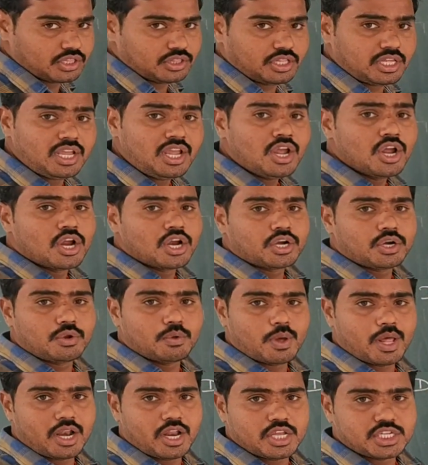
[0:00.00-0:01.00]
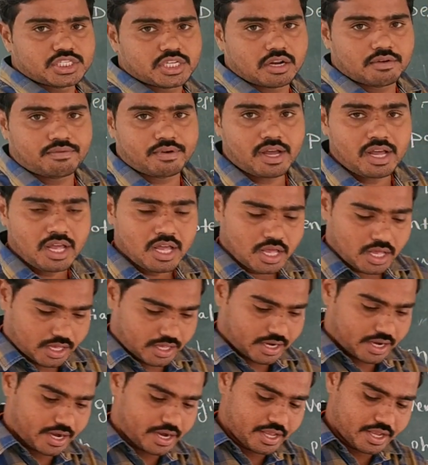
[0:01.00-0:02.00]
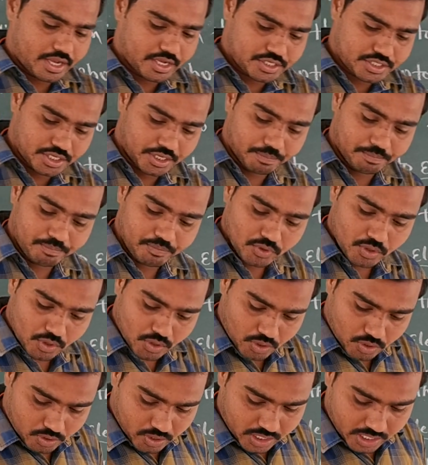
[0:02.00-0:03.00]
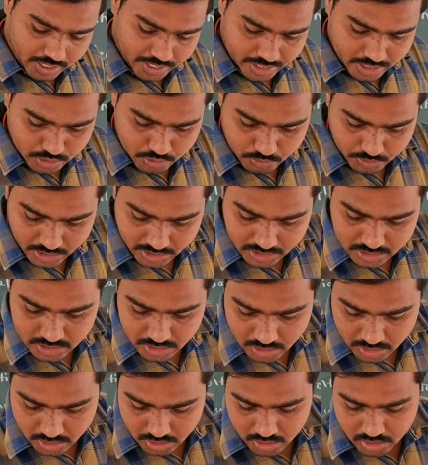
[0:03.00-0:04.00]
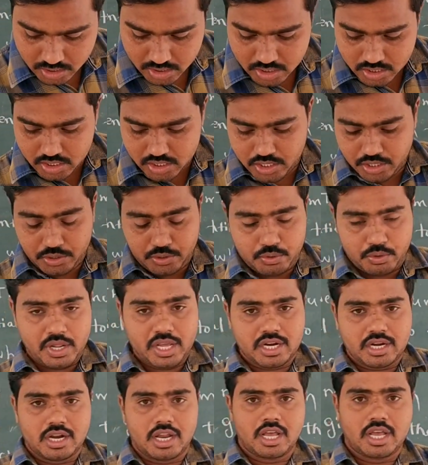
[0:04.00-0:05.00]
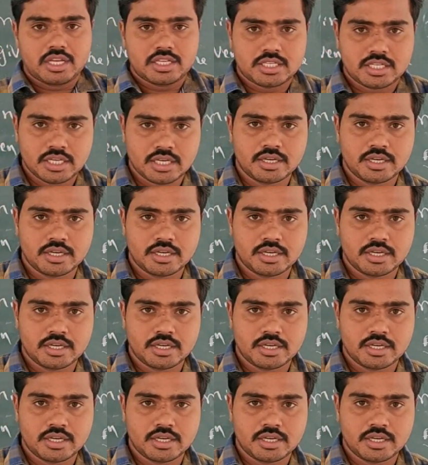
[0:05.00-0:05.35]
in the dual nature of a radiation. Okay, dear students, in today's class